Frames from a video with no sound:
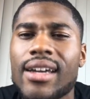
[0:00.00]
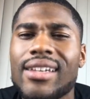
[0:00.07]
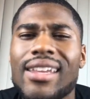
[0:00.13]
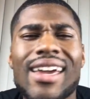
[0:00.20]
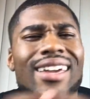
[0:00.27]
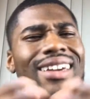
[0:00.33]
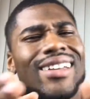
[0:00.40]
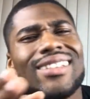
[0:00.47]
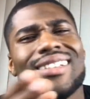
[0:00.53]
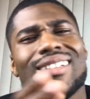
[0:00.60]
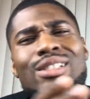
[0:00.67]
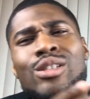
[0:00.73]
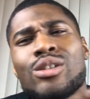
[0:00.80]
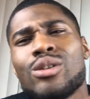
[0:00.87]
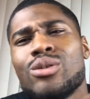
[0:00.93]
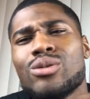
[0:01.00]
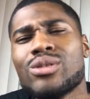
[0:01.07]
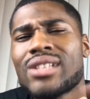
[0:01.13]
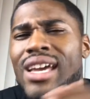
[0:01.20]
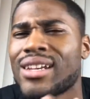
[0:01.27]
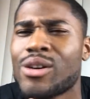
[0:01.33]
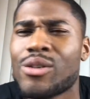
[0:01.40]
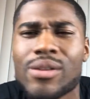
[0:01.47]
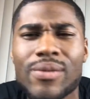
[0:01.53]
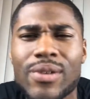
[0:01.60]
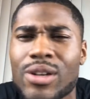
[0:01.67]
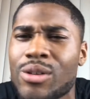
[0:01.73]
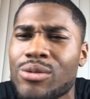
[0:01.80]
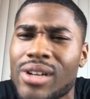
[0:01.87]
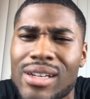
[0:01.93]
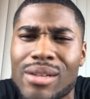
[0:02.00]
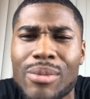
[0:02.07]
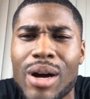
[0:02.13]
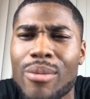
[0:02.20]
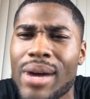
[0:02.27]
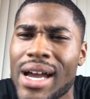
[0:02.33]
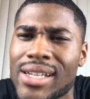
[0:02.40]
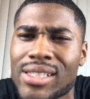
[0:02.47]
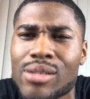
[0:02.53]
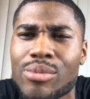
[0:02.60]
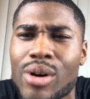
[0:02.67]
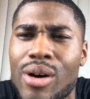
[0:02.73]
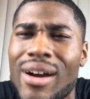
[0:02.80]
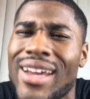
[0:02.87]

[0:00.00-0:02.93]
They get these dudes that don't even know nothing about basketball.